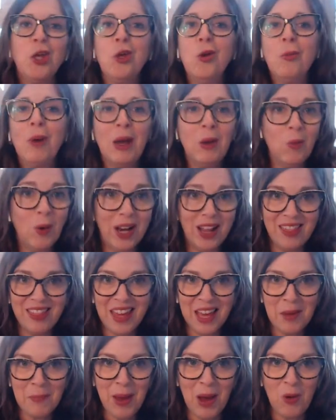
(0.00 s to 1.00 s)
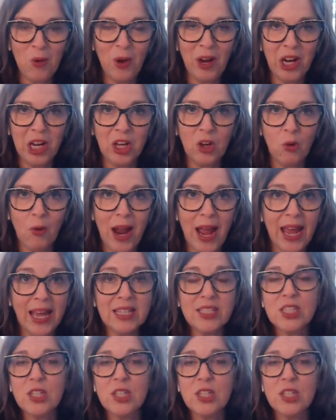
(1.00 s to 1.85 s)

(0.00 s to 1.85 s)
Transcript: you might want to think about wearing gray.